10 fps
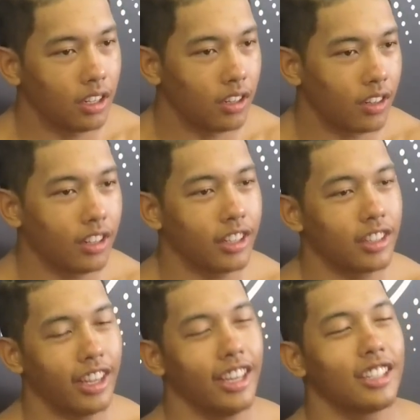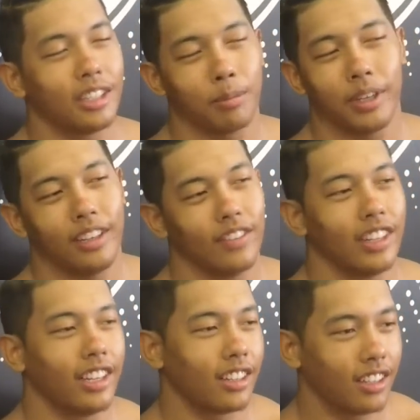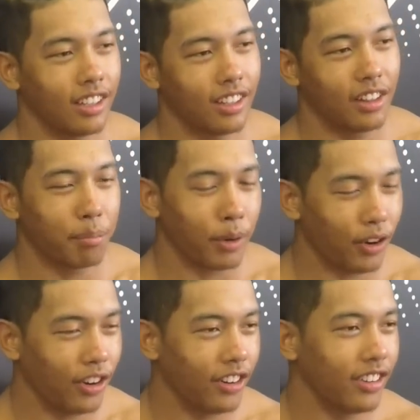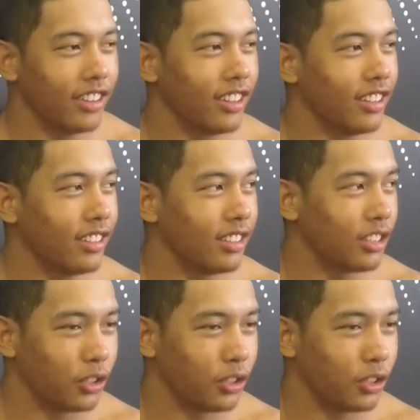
You know, not like the aching pain, but like the burn, the